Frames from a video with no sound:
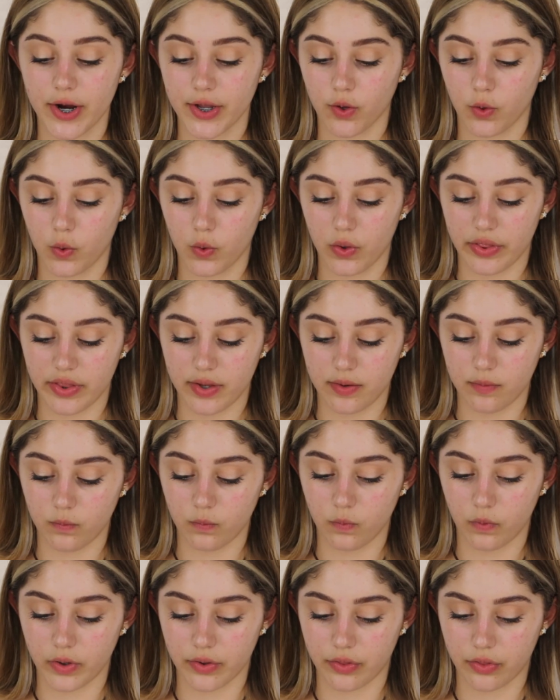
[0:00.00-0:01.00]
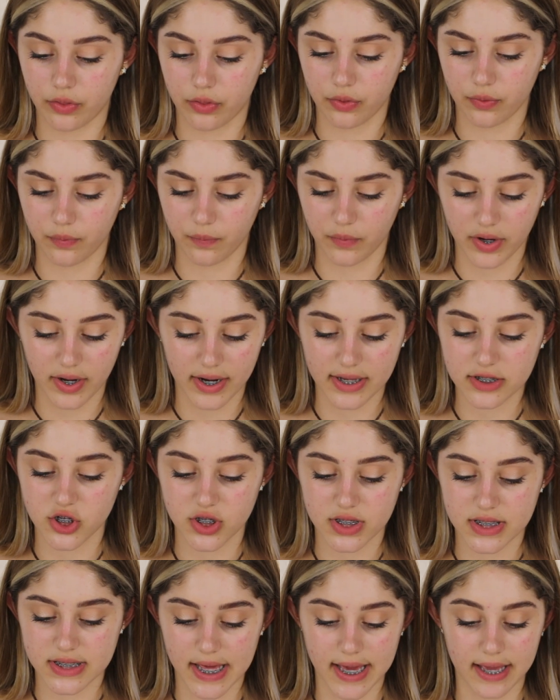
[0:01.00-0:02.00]
I go in with, what did I
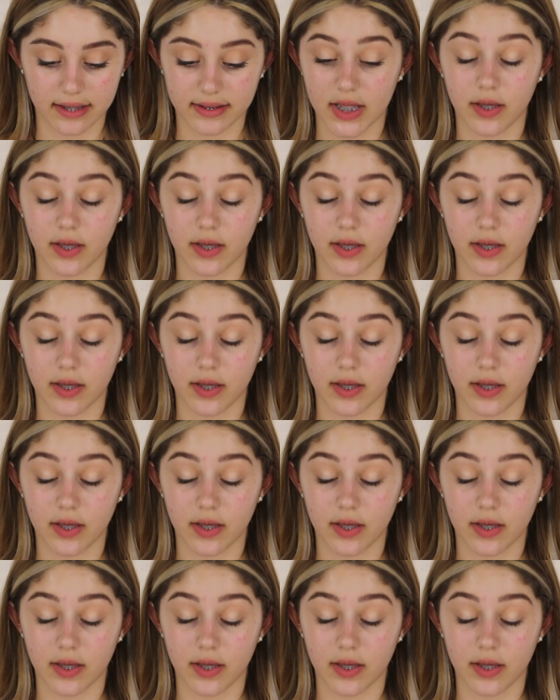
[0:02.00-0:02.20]
just say?